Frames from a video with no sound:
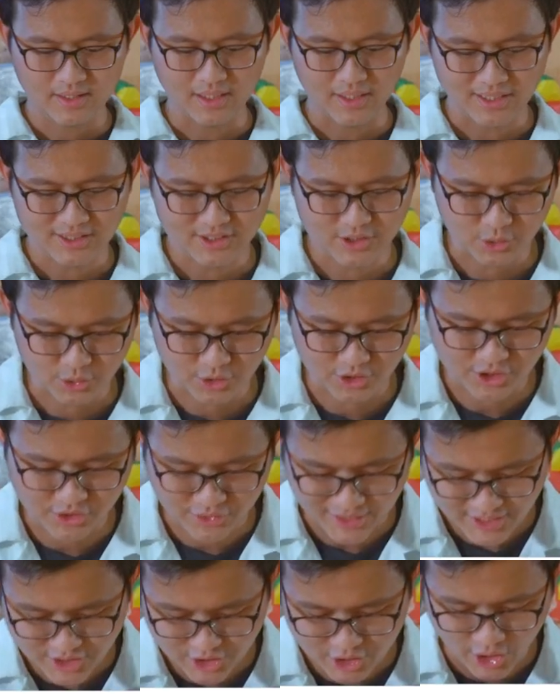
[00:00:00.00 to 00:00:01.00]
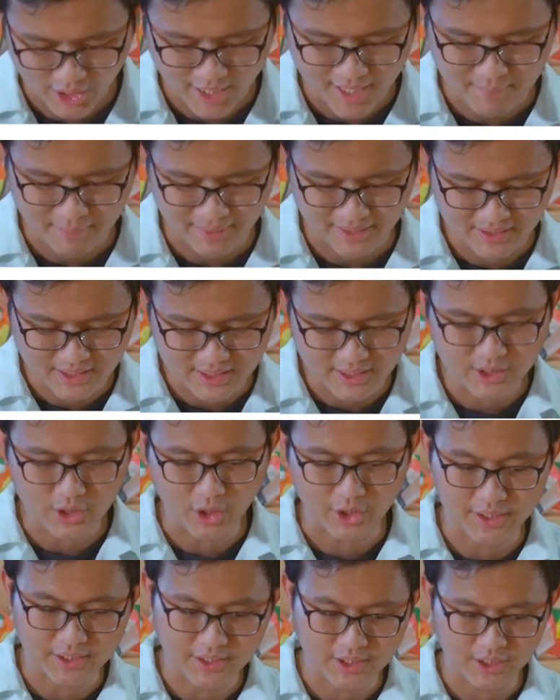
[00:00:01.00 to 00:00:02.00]
Now let's go to
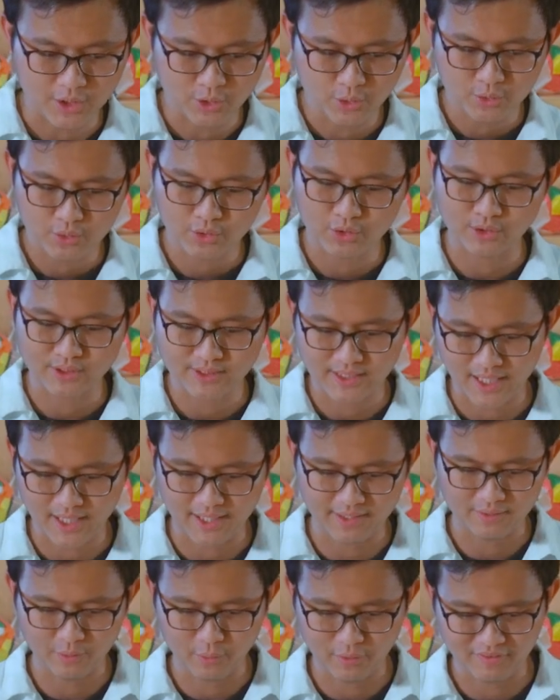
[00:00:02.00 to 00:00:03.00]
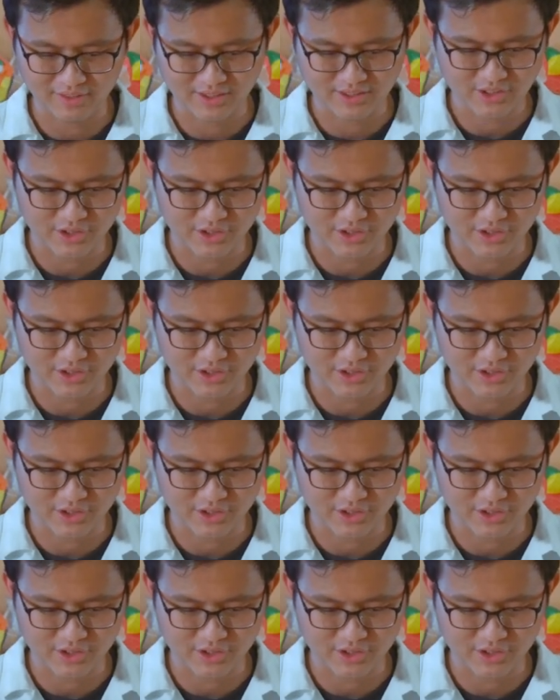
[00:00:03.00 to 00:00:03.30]
scratch.mit.edu to start with our